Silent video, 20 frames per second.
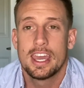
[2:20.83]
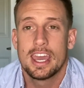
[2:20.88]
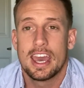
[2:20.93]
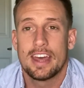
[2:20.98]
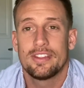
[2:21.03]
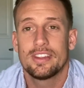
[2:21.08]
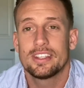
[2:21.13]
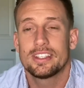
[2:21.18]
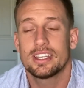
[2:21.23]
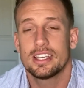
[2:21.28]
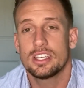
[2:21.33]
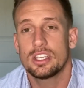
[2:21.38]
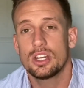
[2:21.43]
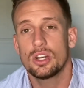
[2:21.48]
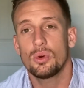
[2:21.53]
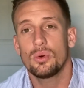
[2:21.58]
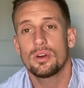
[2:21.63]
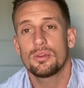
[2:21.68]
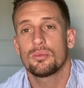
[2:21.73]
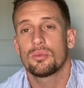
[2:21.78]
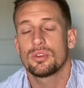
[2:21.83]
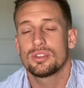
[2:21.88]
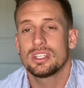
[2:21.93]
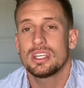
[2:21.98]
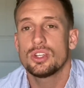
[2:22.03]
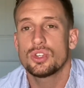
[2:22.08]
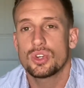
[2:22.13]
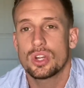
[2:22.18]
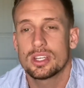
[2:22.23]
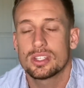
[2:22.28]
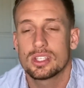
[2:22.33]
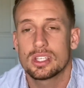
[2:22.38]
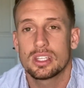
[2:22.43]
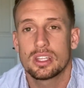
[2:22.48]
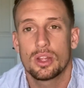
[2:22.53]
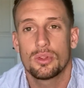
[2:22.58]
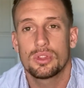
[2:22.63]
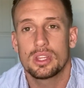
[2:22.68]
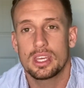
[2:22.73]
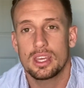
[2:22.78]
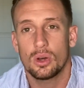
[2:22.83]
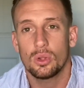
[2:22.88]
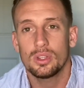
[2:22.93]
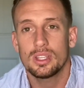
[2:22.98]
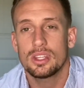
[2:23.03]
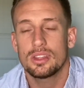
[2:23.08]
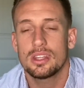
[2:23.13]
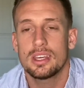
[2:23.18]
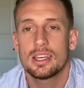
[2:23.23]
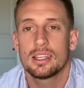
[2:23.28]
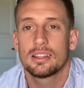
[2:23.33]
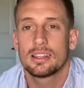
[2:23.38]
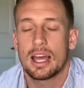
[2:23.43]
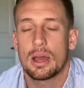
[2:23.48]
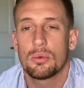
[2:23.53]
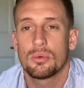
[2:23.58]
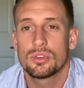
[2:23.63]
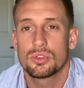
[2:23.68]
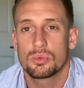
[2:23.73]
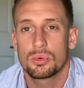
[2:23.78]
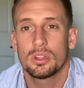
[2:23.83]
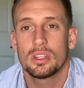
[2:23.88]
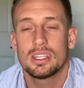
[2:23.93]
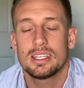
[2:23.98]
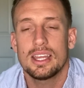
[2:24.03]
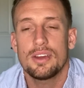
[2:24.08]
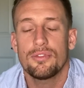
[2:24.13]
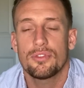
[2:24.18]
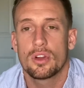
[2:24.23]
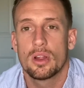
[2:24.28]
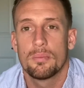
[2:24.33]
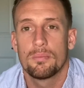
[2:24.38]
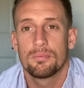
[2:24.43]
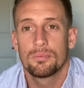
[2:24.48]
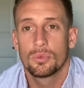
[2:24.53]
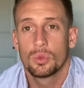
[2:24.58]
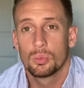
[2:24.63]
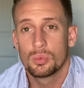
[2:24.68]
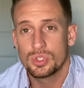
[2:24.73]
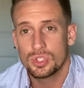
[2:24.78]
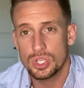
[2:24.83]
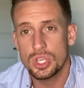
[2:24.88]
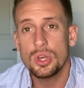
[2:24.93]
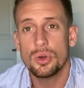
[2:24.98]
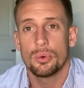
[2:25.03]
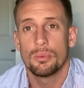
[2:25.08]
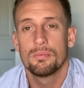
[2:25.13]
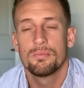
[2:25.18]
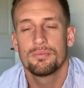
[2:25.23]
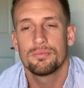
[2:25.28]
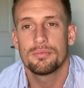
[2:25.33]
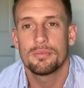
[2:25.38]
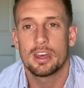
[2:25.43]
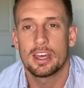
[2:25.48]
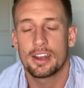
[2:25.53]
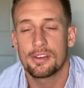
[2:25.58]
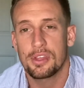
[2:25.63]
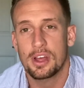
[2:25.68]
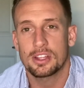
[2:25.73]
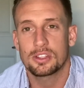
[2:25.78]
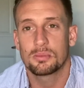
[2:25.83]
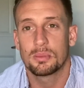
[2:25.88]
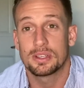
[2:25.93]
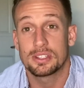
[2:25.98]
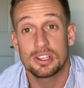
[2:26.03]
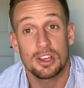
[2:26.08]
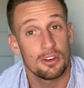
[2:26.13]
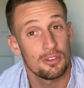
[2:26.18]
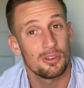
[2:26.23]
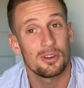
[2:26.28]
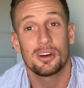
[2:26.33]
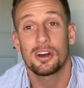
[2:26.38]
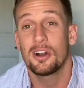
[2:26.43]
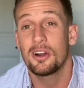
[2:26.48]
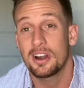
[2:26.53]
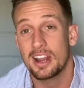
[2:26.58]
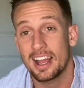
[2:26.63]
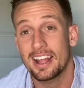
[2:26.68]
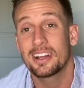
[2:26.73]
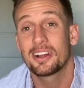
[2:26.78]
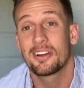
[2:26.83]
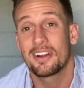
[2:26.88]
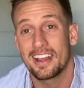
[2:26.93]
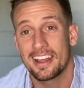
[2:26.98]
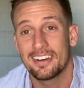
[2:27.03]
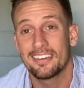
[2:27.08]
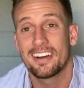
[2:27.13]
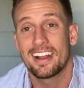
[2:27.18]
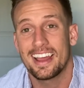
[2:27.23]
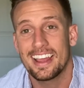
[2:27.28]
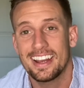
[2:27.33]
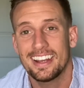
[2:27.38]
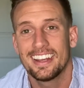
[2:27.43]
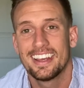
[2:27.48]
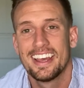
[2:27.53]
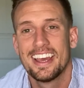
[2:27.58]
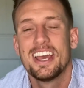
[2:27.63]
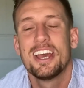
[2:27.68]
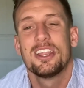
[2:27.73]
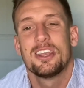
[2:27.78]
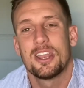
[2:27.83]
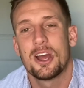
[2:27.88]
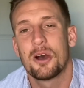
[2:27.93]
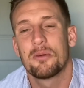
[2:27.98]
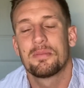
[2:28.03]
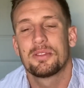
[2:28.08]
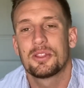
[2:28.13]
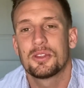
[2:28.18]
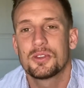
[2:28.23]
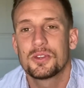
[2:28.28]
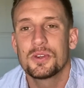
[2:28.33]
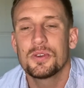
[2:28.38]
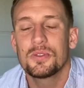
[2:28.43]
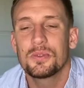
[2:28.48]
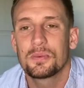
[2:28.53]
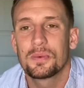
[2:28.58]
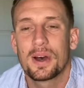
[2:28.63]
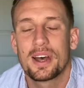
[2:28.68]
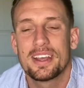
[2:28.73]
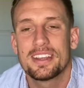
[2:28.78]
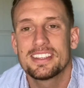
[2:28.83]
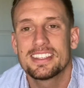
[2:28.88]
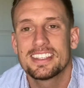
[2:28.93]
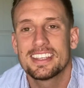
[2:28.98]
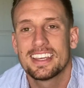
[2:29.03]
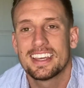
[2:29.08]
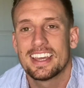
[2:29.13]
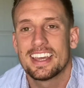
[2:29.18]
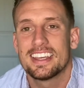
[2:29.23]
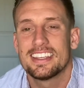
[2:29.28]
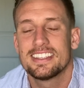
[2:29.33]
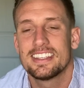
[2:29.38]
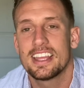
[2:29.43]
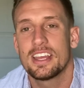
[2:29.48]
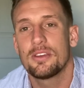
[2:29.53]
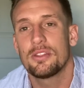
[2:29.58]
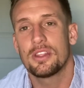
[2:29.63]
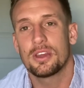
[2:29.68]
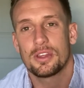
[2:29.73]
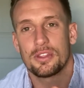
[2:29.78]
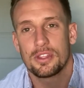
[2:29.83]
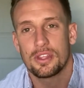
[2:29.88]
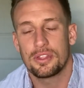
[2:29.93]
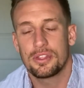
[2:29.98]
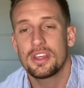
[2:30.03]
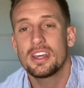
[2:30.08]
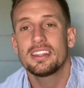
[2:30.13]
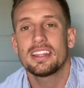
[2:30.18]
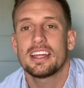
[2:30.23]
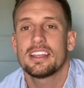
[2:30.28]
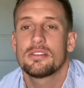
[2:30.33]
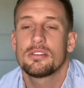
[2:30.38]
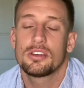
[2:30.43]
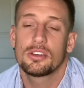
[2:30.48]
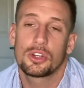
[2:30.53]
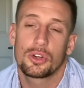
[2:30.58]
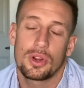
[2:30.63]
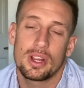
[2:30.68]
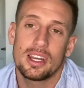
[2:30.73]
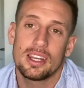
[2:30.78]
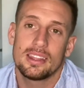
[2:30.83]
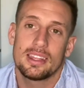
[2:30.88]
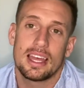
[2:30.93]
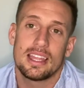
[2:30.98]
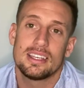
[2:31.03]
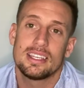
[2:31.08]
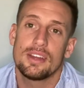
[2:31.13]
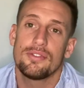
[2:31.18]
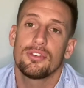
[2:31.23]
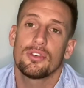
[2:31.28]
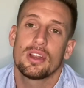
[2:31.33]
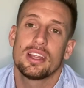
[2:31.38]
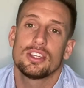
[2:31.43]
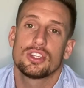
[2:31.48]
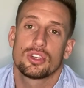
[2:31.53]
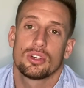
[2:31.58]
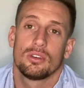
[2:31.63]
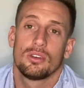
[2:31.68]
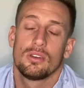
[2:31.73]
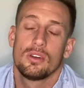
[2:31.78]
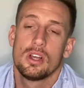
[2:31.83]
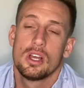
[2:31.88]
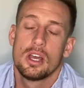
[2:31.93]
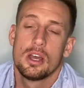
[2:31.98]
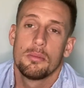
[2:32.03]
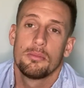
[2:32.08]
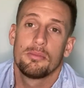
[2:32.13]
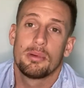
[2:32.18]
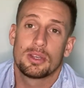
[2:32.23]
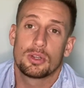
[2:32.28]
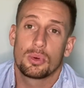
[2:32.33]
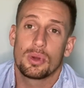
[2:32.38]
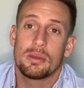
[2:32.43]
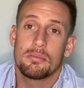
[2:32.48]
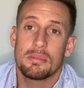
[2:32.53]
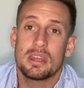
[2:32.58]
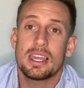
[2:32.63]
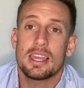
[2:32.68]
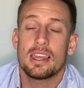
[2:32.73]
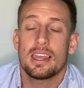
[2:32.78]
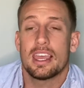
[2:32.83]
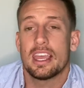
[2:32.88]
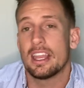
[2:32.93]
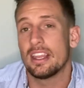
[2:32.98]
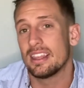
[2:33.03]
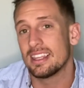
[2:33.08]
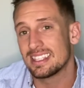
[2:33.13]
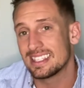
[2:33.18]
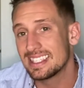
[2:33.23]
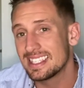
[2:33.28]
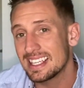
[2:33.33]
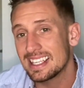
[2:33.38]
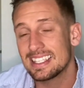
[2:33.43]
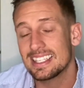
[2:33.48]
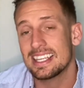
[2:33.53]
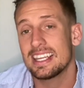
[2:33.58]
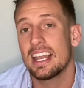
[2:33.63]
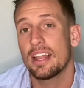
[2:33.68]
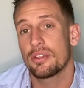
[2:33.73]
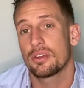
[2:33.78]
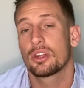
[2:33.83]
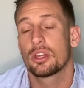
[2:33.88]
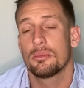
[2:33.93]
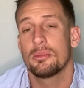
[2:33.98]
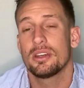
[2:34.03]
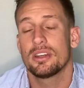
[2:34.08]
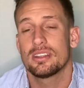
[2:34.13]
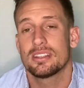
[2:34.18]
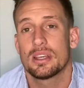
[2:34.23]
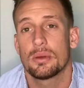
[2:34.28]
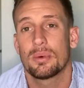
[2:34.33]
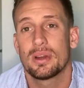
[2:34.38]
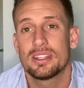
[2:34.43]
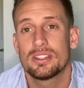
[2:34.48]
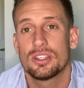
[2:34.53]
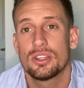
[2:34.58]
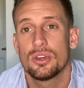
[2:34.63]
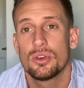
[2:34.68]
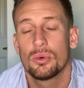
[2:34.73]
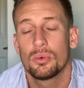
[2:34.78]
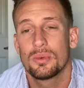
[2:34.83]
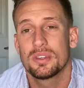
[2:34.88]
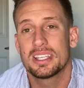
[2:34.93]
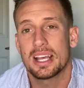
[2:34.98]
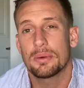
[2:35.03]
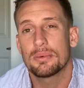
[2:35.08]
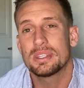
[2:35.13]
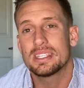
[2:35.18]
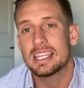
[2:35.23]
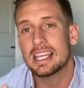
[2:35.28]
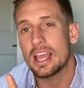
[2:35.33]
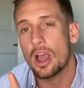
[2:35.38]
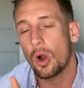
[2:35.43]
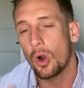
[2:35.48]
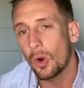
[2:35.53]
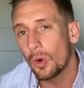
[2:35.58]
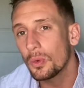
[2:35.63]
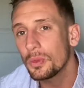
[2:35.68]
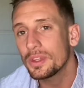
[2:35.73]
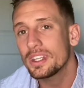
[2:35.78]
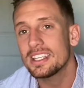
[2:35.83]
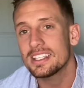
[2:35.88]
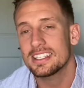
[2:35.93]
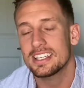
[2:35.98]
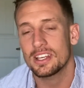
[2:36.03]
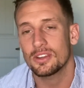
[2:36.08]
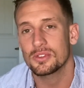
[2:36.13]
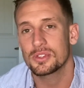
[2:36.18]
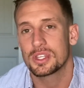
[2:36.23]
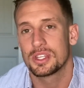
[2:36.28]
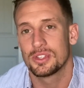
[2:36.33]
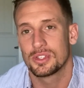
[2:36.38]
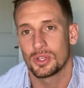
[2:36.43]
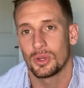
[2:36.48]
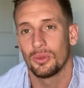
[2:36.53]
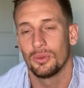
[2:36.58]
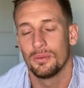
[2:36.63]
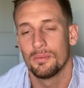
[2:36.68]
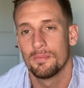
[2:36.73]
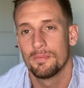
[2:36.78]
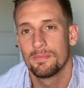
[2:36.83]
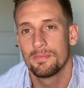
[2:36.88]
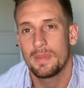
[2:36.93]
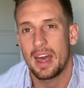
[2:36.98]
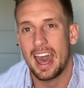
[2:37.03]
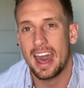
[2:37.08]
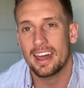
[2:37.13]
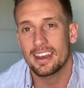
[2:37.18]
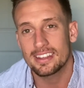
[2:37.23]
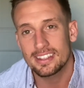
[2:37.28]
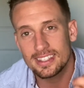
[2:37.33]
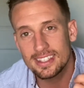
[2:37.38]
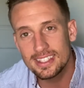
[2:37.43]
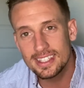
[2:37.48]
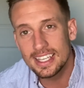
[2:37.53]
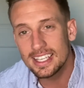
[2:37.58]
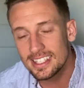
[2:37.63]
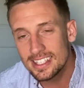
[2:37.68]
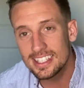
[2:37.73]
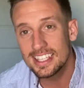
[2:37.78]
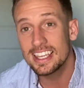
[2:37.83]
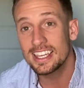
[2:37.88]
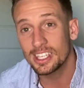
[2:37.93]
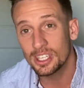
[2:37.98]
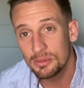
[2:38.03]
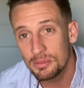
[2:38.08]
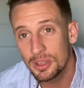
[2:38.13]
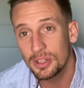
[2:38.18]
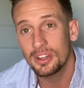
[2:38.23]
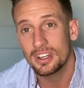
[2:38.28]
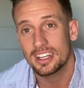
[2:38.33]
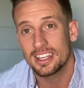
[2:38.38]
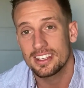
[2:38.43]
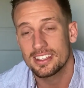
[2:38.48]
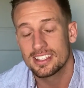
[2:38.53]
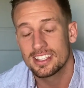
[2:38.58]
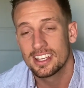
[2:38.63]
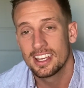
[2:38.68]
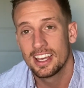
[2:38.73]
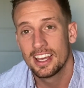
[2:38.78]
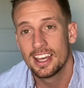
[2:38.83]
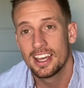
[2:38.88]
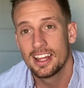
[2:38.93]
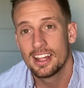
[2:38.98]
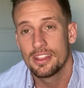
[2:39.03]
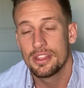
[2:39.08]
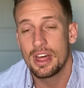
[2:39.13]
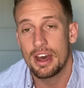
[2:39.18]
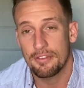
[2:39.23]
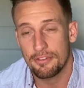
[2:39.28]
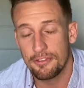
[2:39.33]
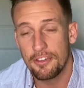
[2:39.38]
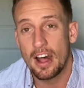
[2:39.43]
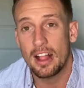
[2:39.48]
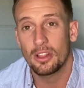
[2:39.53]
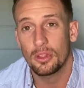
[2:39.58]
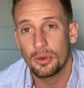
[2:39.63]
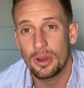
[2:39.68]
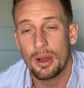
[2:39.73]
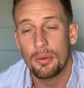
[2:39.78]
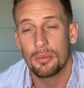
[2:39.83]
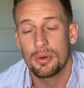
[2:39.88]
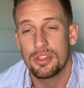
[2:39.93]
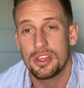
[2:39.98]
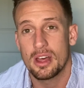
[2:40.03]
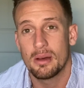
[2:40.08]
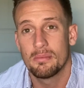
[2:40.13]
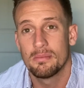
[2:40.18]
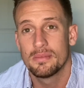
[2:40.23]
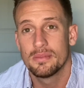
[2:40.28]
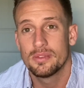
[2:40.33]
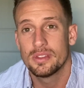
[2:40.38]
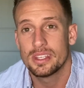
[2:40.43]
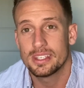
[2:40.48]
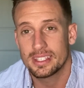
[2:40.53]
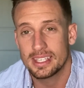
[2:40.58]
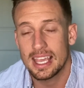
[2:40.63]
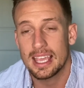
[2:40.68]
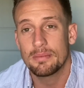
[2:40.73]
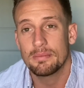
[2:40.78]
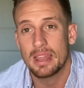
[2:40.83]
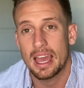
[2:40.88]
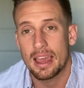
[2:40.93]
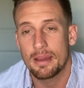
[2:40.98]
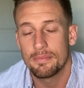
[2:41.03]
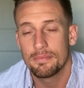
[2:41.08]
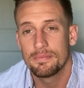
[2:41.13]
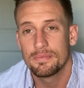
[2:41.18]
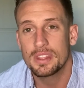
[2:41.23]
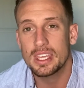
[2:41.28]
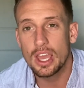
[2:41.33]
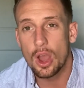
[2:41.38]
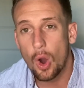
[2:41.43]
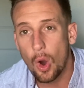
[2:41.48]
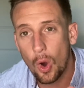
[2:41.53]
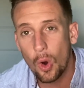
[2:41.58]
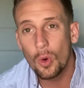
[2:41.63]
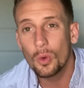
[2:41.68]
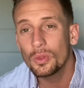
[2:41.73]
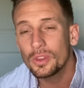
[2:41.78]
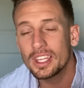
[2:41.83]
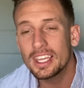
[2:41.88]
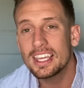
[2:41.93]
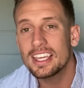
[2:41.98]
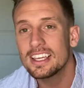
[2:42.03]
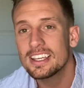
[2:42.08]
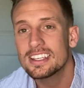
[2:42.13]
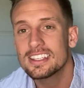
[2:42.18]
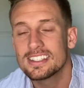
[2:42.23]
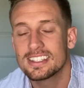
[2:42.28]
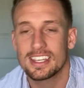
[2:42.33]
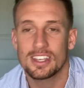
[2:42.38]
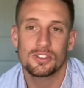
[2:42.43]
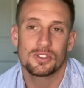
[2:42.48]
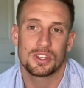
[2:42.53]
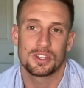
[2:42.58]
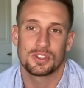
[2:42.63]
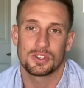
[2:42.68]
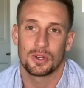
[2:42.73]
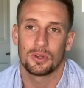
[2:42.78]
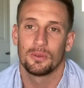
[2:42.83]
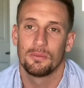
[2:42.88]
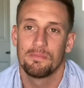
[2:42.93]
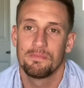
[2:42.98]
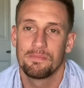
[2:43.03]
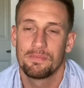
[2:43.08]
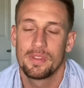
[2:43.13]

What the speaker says: And they said, what was interesting, though? The only thing that was really different was you. And I thought to myself, well, aren't I great, right? No, but the truth is that the thing that created that differential between me and the 16 other communities they went to was I was the only sales consultant out of 16 communities that followed up with them the same day. The only sales consultant.